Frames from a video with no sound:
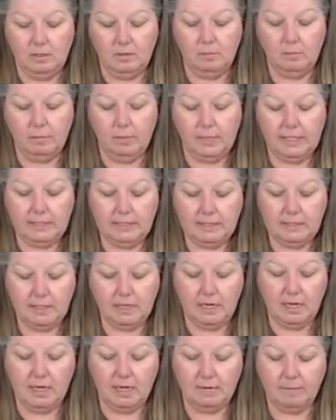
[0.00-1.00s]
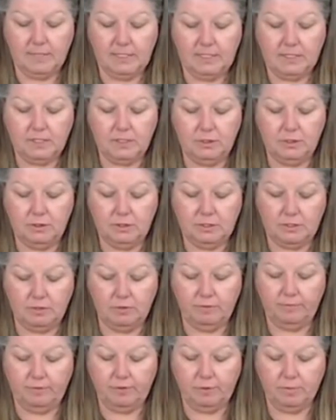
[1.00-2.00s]
But it's too
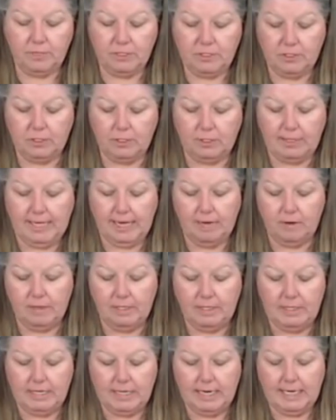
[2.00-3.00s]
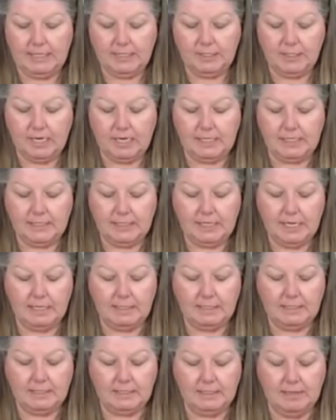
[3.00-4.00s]
soon for him to start counting the days yet, he
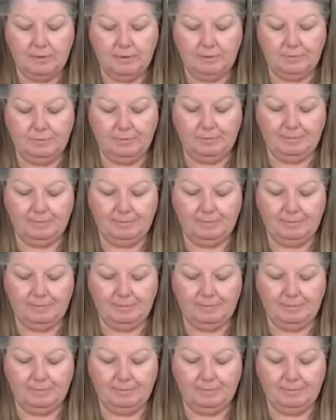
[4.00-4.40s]
says. So,